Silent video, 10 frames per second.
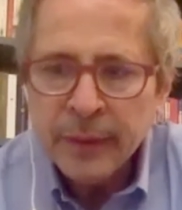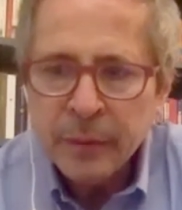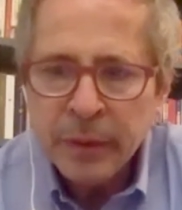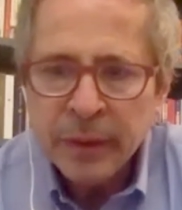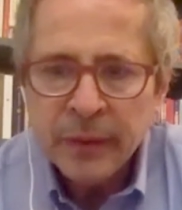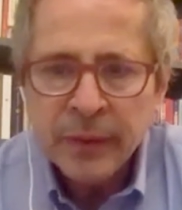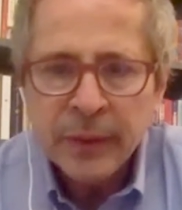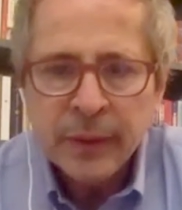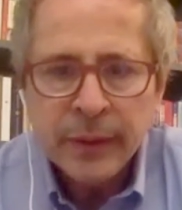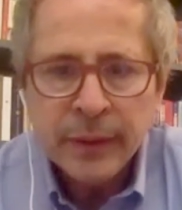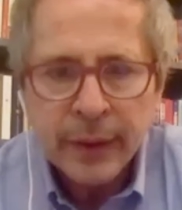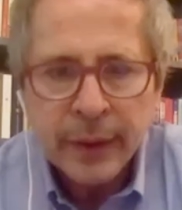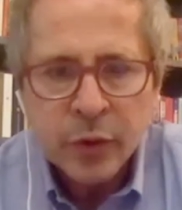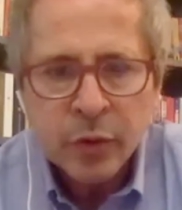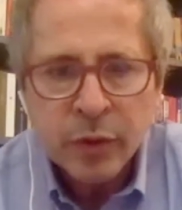the best
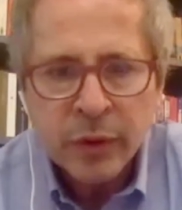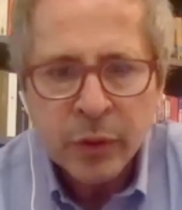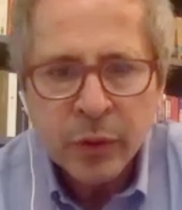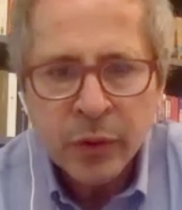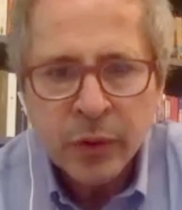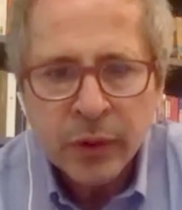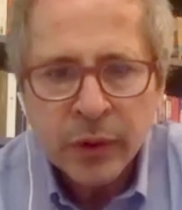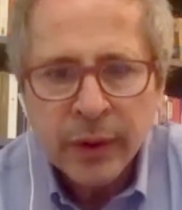intellectual resource,